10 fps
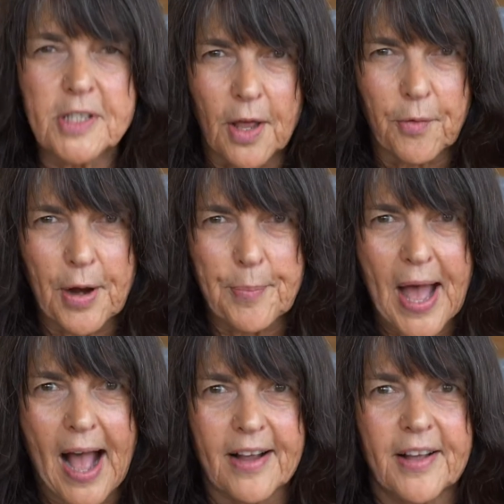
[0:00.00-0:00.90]
I'll write
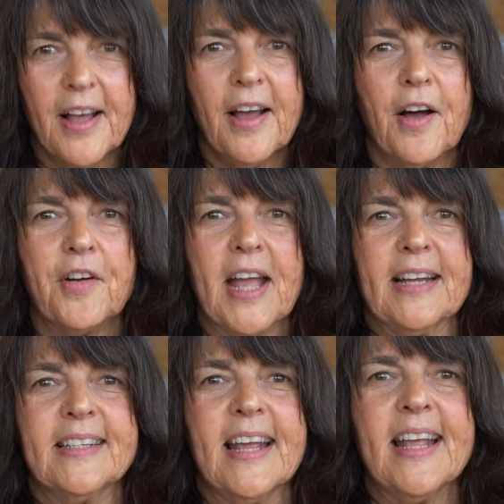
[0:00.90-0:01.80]
back.
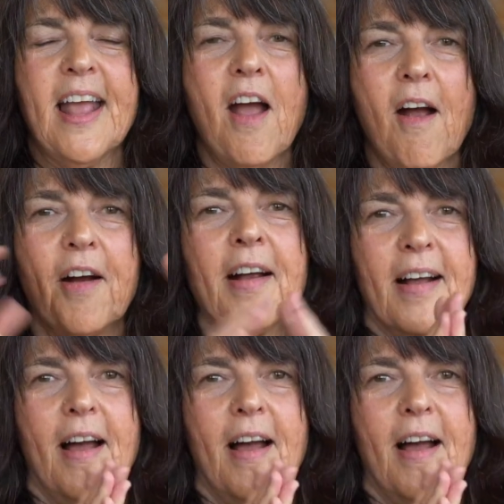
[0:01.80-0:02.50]
Okay, take care.